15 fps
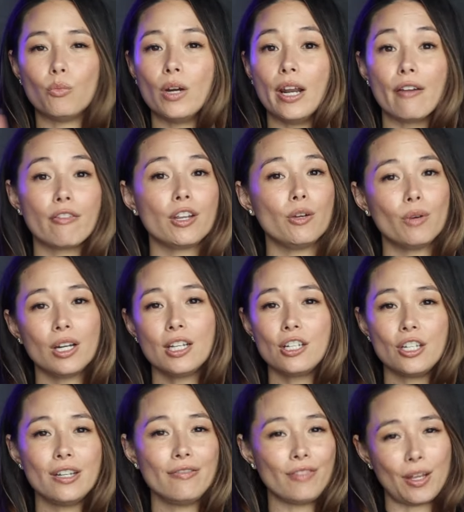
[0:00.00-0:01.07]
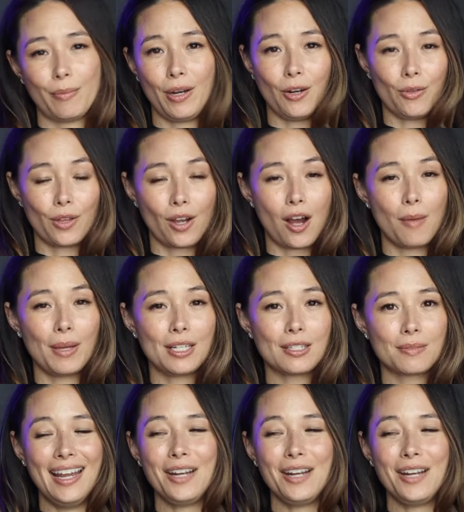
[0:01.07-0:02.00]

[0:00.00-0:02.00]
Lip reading: whatever you want to achieve, let me know in the comments.